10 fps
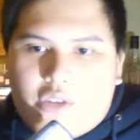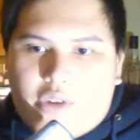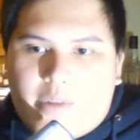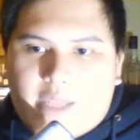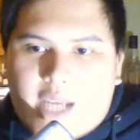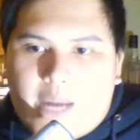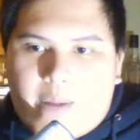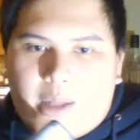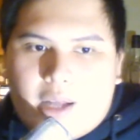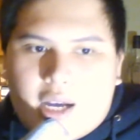trapped in time
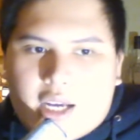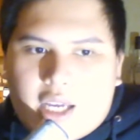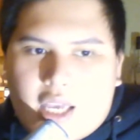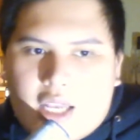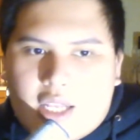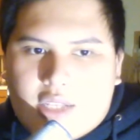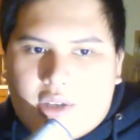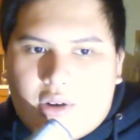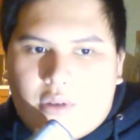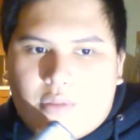and locked in its
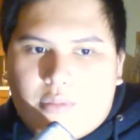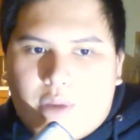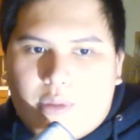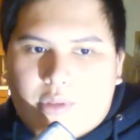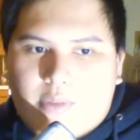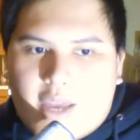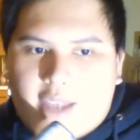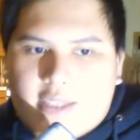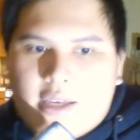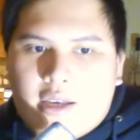own bubble of
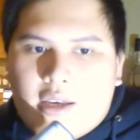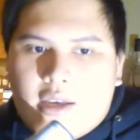space.